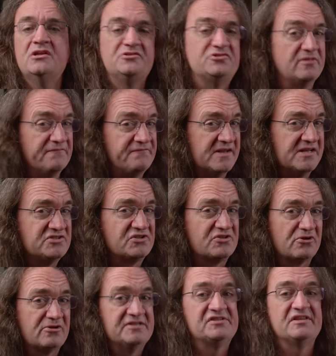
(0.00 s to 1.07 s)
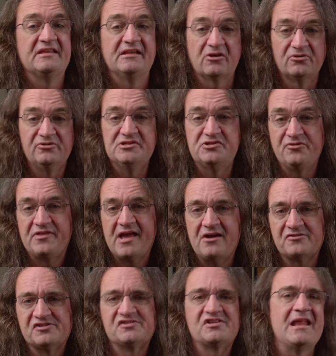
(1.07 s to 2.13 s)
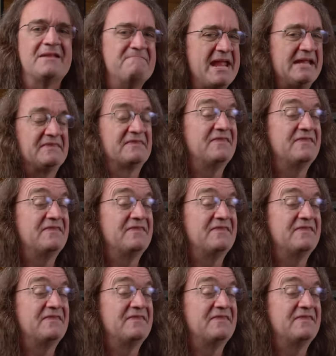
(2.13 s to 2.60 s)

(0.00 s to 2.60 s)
to the vintage 30s in the early 2000s and make